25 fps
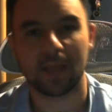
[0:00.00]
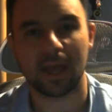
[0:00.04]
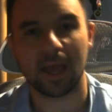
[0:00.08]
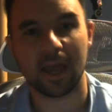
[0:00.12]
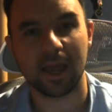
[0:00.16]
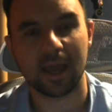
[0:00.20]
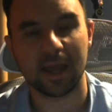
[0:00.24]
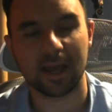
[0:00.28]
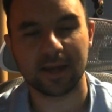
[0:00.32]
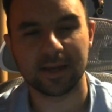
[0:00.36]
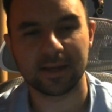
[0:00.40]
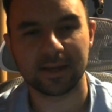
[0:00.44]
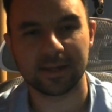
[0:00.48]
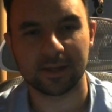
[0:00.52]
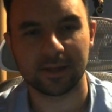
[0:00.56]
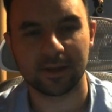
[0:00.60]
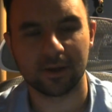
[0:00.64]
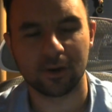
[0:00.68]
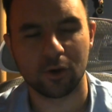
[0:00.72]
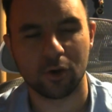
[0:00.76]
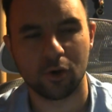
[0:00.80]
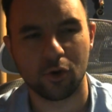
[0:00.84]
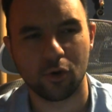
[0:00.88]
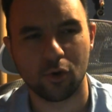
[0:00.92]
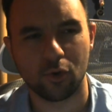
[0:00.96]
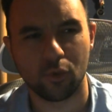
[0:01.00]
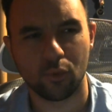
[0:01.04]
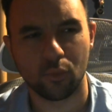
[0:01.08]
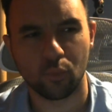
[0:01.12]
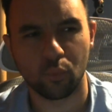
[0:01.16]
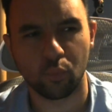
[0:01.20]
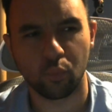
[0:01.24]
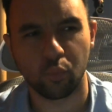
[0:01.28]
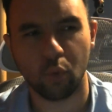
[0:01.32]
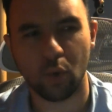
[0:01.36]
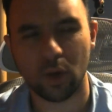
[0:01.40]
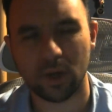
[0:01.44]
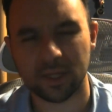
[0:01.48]
And
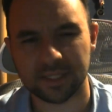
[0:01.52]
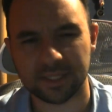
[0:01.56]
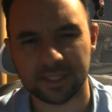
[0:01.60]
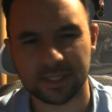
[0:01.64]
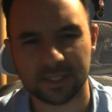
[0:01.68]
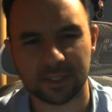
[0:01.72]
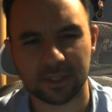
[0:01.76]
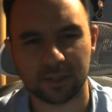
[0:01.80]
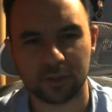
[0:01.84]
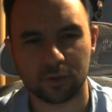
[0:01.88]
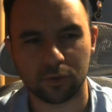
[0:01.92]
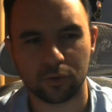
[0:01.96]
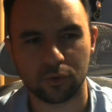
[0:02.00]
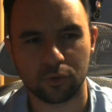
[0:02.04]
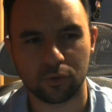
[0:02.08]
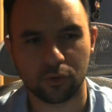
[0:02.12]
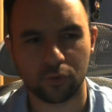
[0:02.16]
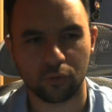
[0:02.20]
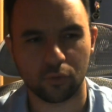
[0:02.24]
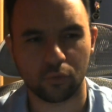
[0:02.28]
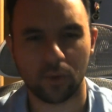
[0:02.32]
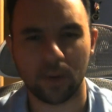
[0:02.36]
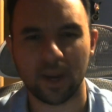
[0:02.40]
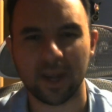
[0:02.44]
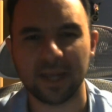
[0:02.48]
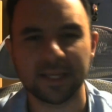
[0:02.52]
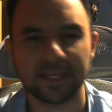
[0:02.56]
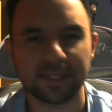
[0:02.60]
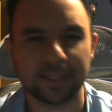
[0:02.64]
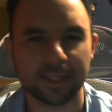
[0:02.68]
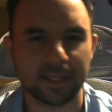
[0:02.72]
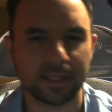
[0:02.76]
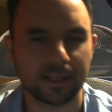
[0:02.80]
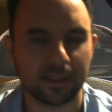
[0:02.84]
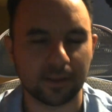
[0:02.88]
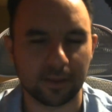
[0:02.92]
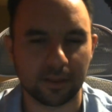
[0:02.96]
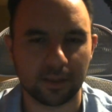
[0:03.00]
what's
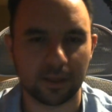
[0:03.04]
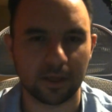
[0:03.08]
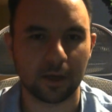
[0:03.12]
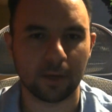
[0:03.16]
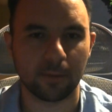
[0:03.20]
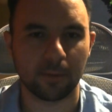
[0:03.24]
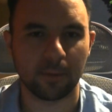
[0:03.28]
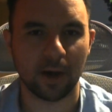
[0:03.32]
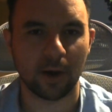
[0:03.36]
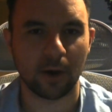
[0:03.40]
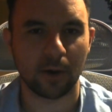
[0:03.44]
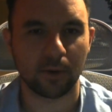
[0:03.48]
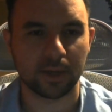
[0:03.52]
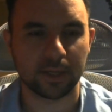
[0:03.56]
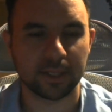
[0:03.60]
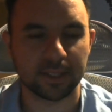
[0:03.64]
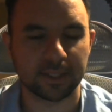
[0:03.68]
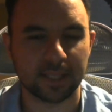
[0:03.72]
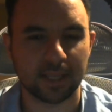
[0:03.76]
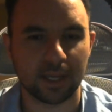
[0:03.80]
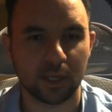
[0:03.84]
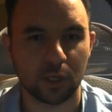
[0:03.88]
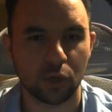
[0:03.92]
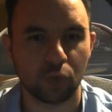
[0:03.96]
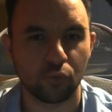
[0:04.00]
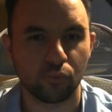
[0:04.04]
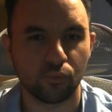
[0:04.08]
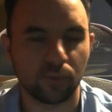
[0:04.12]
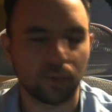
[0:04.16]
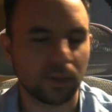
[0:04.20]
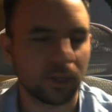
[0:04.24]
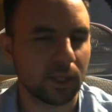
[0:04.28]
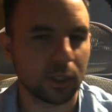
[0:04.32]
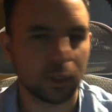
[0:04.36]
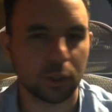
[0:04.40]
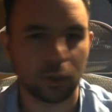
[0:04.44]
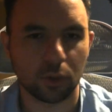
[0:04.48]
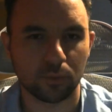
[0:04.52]
crazy to think about is that you
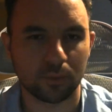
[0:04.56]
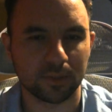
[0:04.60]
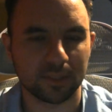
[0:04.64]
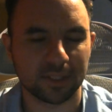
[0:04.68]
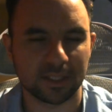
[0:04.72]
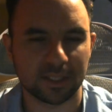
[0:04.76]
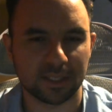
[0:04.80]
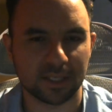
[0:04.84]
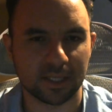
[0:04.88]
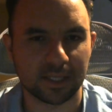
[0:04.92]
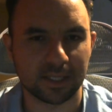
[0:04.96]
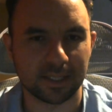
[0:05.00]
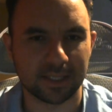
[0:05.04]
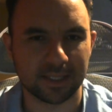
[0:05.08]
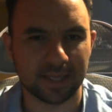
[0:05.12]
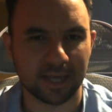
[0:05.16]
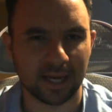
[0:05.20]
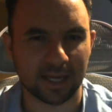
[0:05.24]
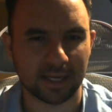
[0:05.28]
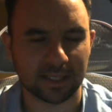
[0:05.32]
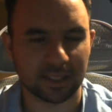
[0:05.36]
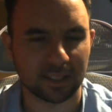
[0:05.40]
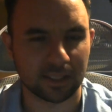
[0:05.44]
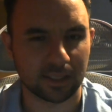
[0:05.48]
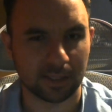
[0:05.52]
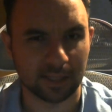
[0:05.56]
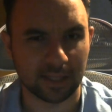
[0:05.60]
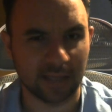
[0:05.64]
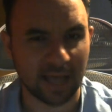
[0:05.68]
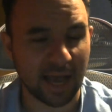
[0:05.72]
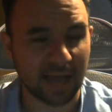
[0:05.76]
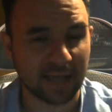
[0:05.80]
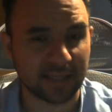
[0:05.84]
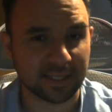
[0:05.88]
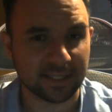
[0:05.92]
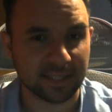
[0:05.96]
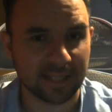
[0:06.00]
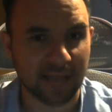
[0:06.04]
really don't see decks
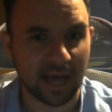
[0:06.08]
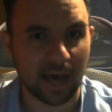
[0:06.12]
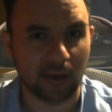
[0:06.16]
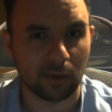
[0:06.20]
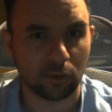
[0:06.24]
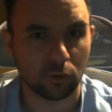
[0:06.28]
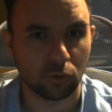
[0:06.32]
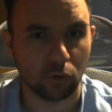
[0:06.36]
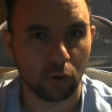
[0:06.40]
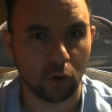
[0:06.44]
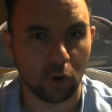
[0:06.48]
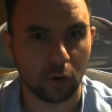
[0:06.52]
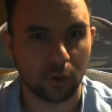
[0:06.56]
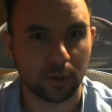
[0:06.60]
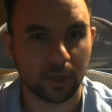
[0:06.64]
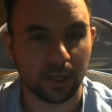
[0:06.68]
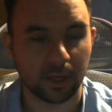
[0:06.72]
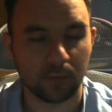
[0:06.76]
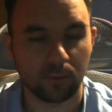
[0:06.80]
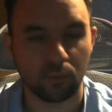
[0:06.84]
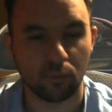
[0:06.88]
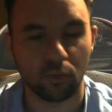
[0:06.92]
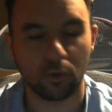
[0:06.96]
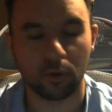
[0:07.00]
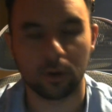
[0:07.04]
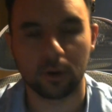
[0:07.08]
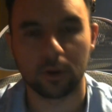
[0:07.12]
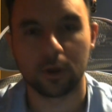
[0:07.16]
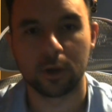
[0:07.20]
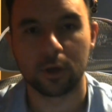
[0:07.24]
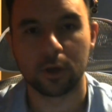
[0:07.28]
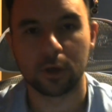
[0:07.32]
last that long anymore.